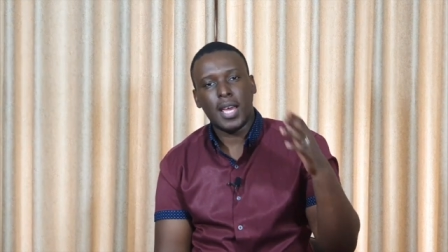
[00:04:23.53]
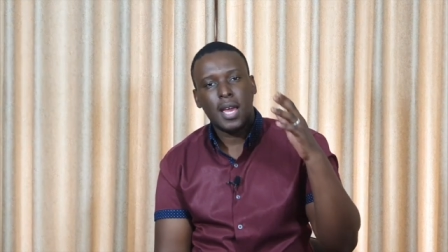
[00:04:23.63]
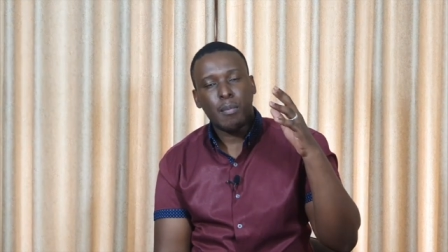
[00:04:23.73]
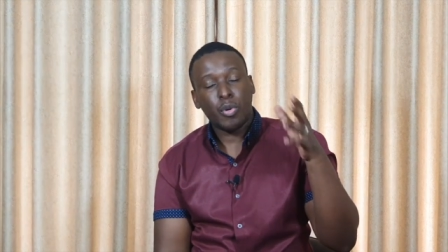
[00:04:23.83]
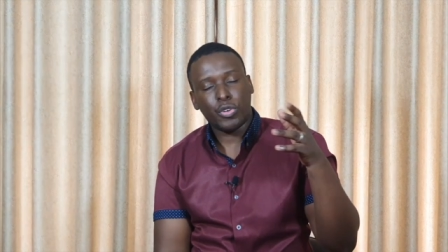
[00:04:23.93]

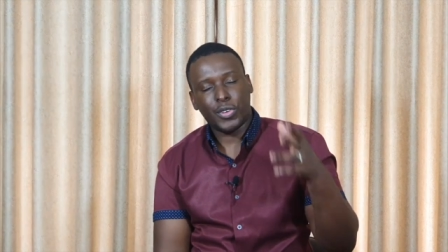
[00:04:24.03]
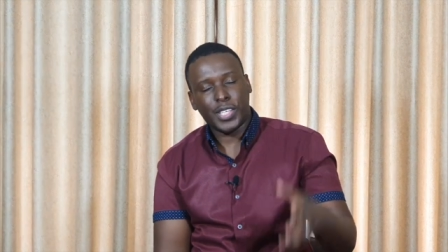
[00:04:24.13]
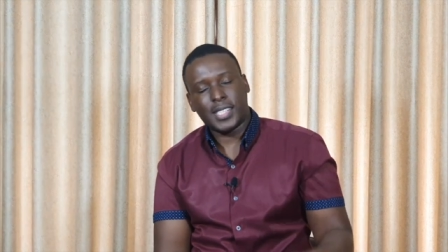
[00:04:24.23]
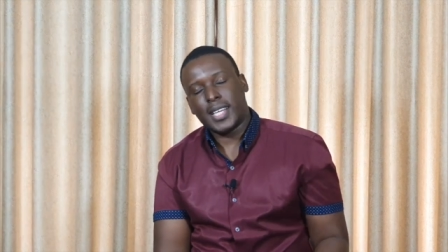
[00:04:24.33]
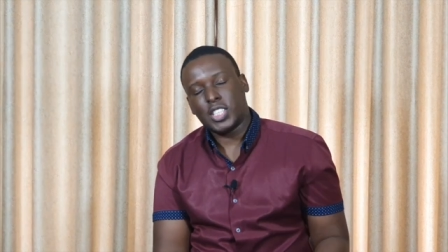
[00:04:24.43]
portrays
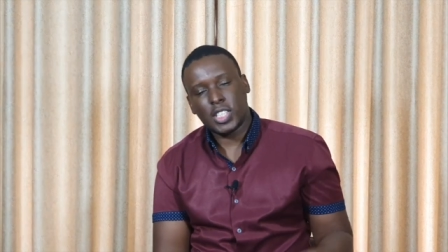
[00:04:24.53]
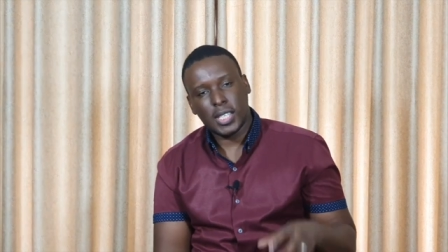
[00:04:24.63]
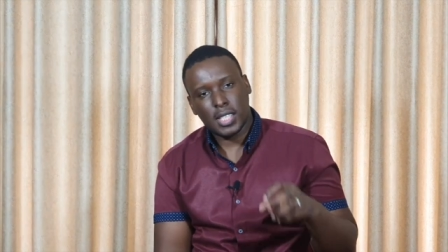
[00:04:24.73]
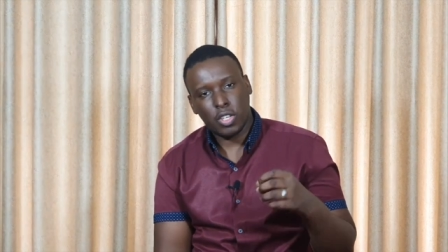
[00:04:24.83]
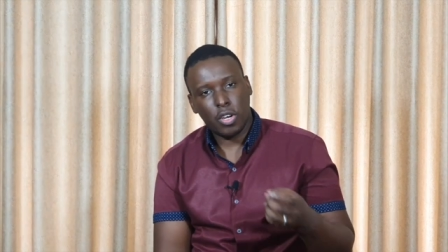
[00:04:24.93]
that she
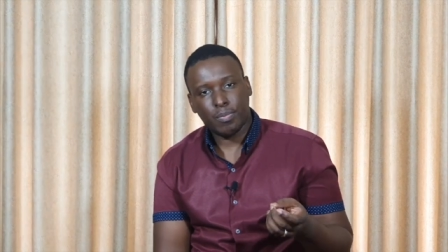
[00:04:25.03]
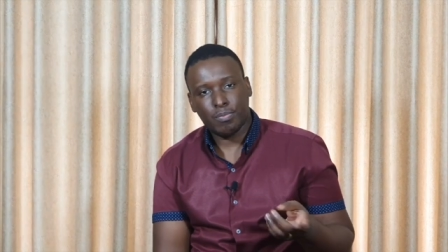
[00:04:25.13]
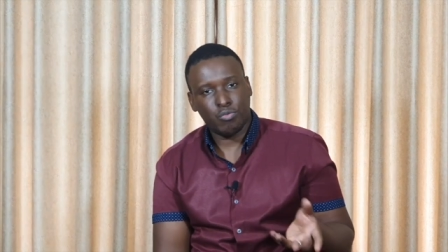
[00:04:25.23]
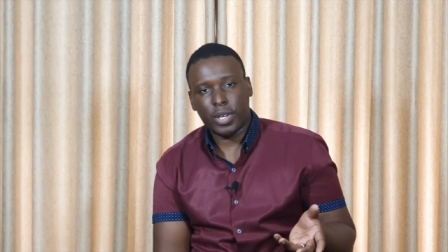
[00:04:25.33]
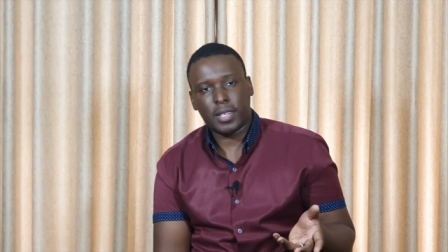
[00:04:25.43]
is not
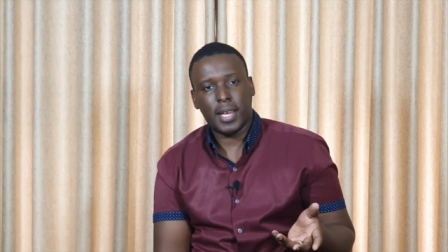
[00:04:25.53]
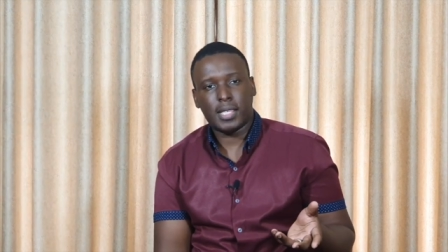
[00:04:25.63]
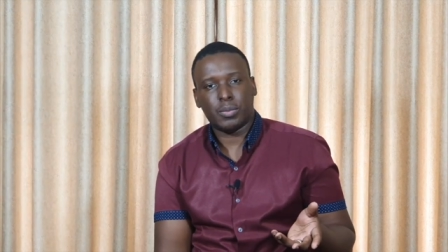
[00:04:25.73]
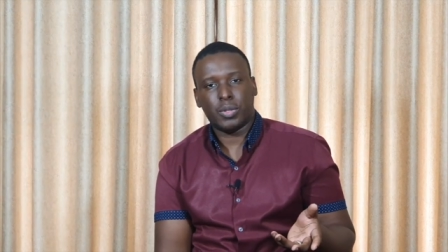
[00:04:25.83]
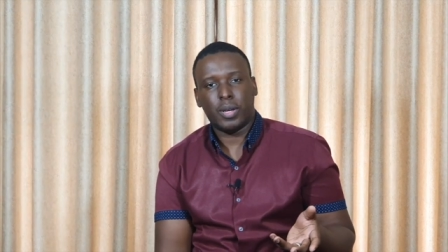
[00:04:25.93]

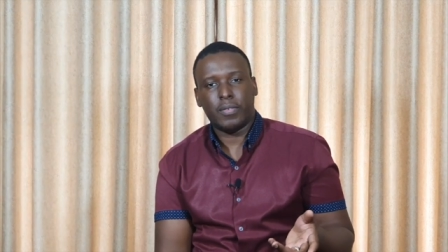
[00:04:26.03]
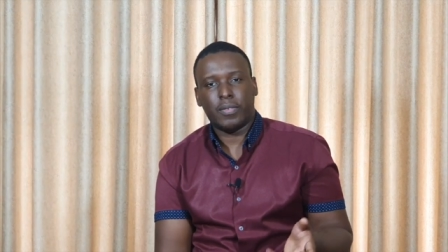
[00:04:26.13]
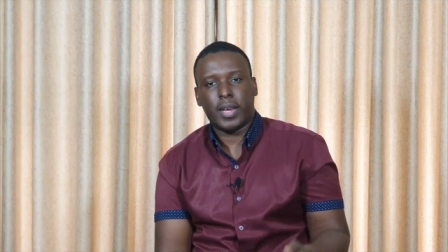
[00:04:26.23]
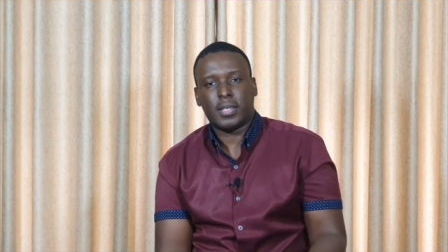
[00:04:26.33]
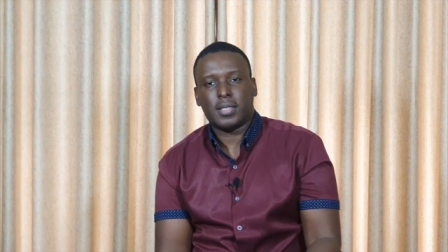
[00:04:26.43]
recognizable, in
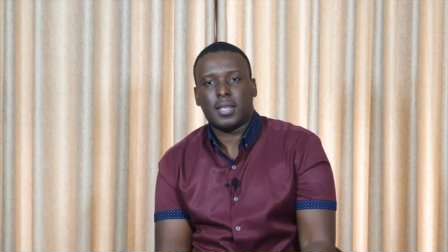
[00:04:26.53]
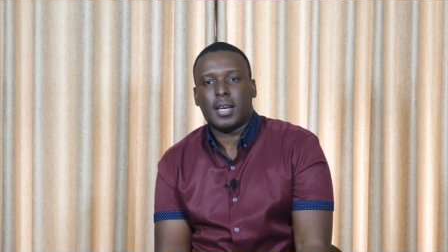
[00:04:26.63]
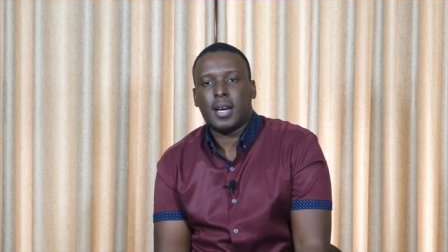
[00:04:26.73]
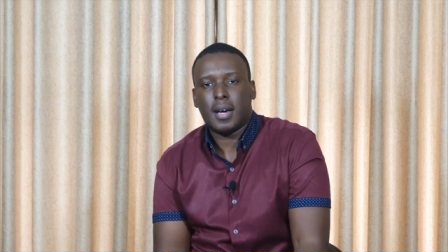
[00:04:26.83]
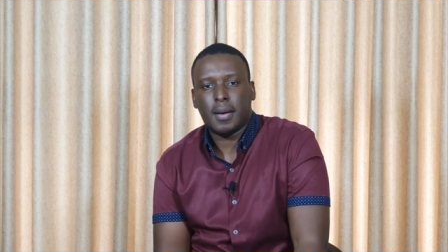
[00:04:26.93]
fact.
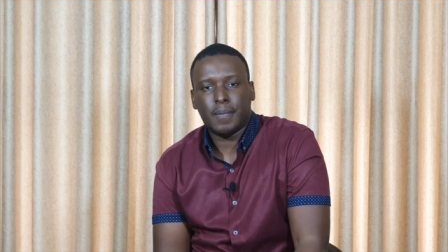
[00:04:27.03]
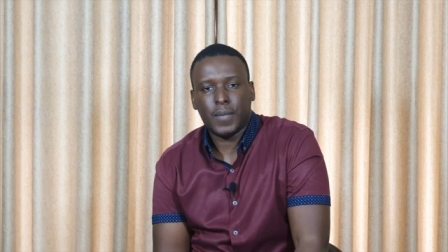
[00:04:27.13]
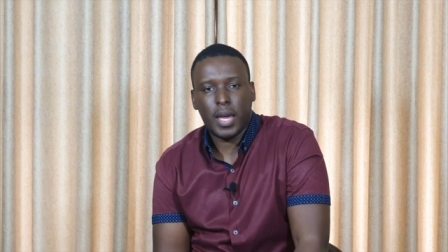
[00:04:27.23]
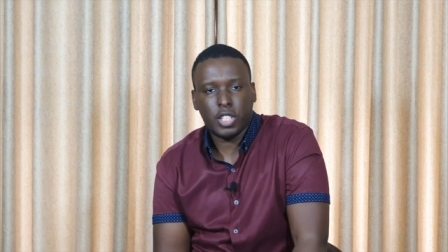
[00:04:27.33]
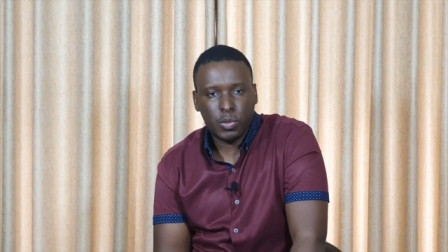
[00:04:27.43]

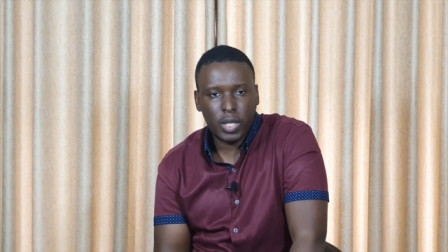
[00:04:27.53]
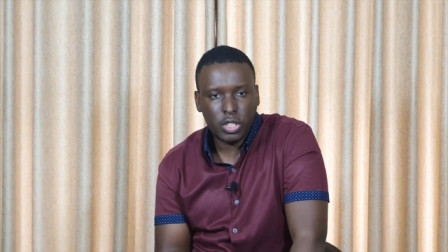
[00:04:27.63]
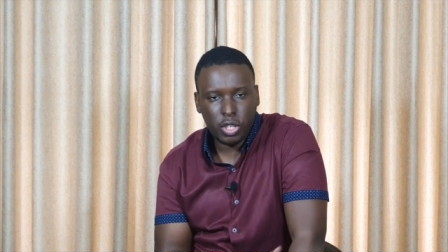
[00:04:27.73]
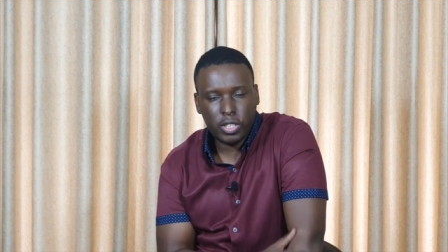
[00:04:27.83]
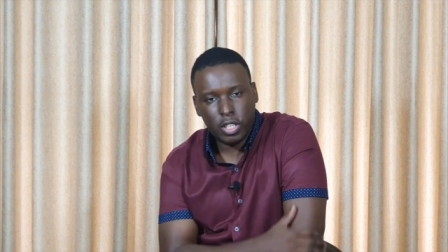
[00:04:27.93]
And she really
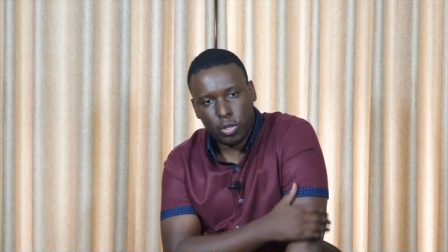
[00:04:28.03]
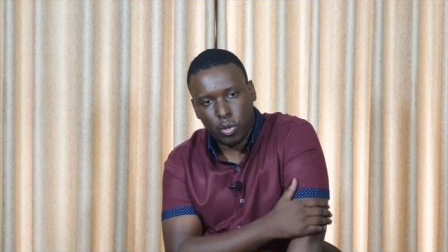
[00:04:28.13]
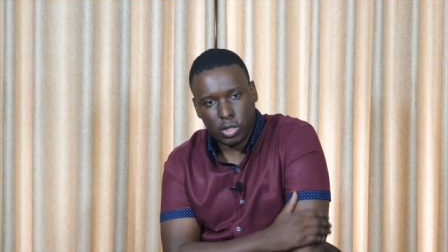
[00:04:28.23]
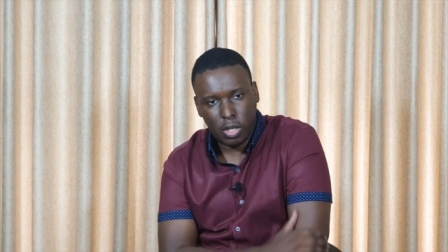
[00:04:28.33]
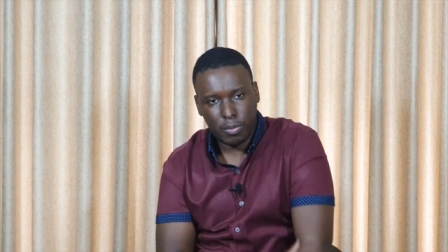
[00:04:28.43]
turned in an
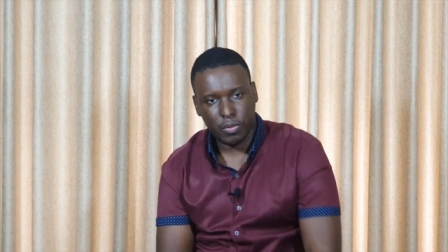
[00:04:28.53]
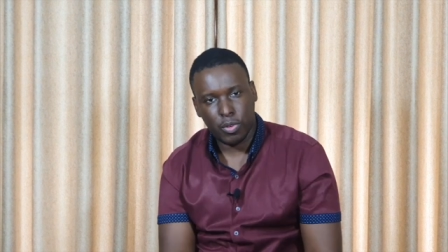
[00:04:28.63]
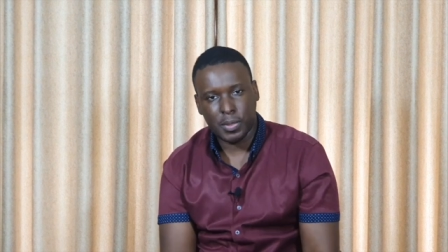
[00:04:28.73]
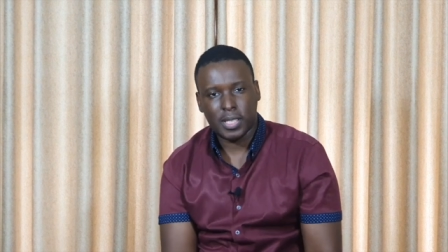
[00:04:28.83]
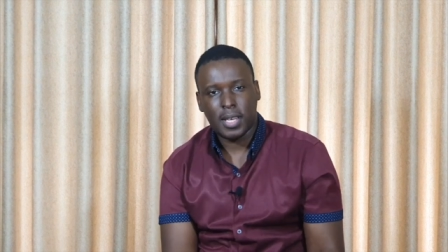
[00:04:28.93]
all-star
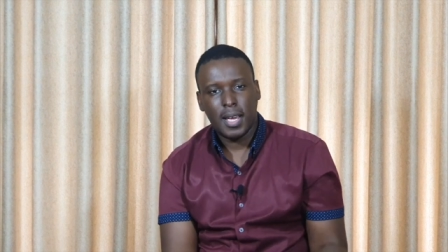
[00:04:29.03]
performance.